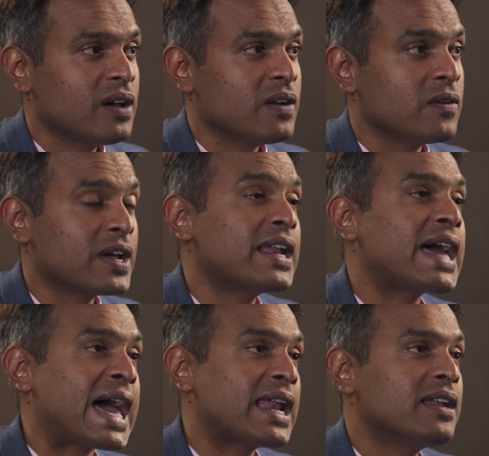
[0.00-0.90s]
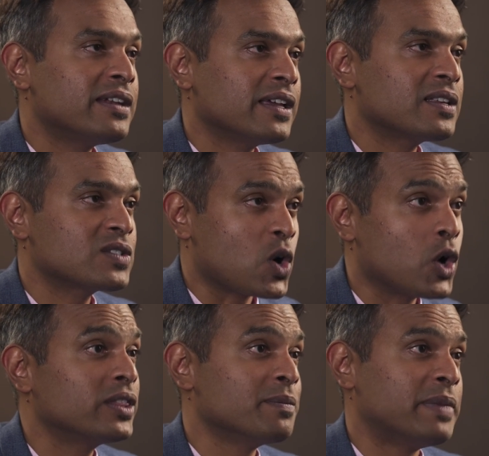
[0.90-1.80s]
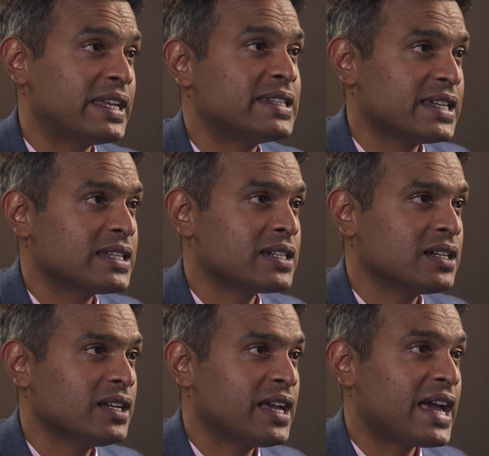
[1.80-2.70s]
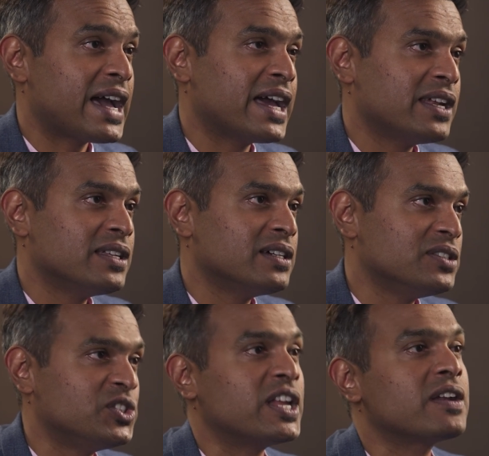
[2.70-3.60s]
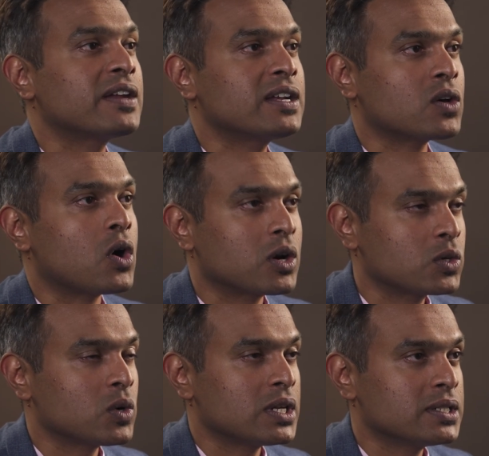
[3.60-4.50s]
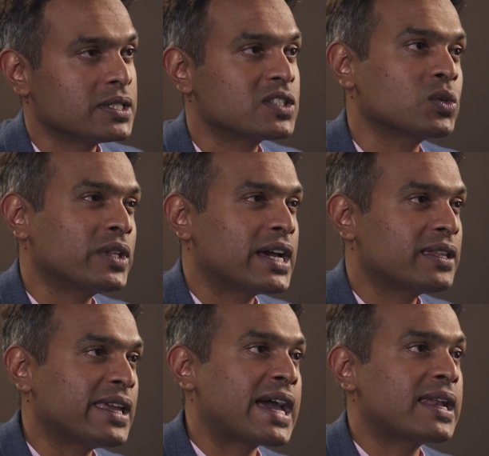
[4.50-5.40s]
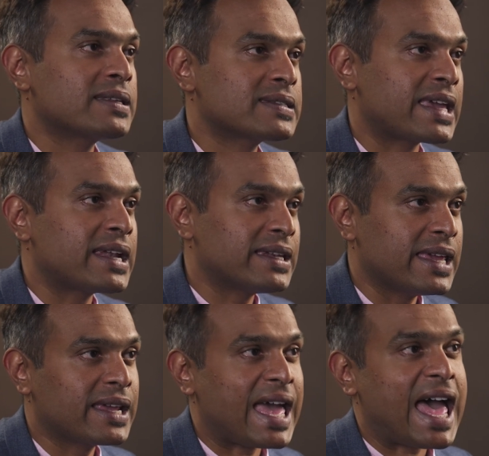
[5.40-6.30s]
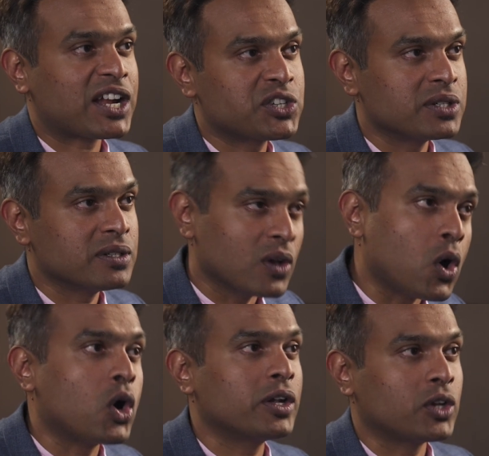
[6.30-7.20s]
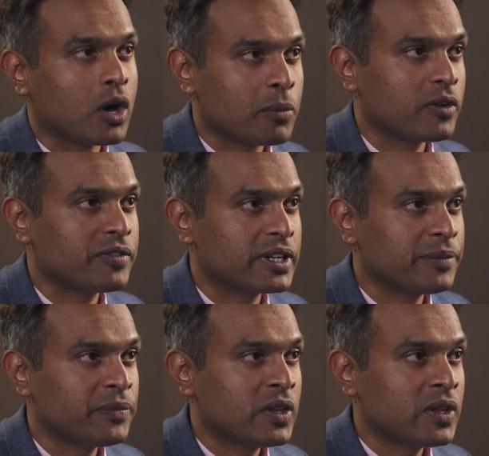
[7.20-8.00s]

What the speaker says: run analytics on the big data, and generate auto alerts so that the analyst can take action on top of it.